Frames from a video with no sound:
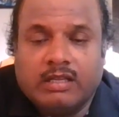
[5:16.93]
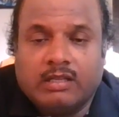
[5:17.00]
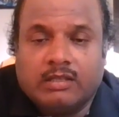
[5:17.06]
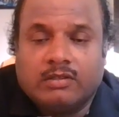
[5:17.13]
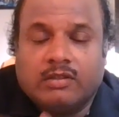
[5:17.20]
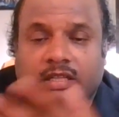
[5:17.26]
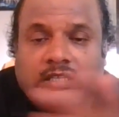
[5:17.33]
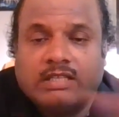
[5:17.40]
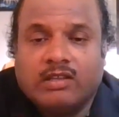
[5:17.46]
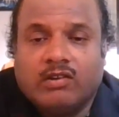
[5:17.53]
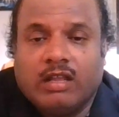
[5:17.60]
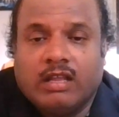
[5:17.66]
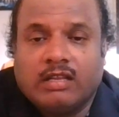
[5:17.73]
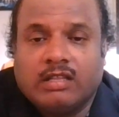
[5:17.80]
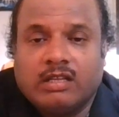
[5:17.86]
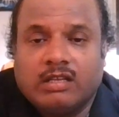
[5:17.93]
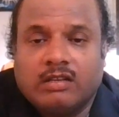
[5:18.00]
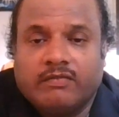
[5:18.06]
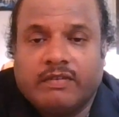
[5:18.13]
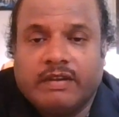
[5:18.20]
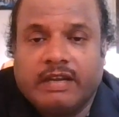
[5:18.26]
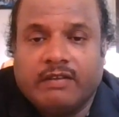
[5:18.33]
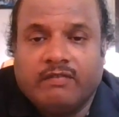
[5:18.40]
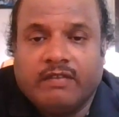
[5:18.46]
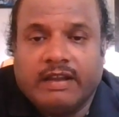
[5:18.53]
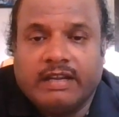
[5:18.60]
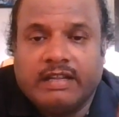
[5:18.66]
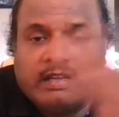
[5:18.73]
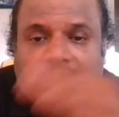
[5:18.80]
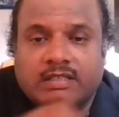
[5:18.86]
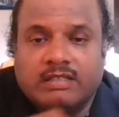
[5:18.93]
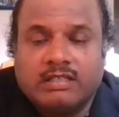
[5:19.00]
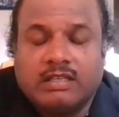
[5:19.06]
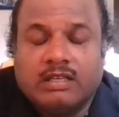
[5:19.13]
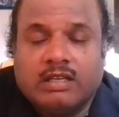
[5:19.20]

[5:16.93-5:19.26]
So these all are the freedom fighters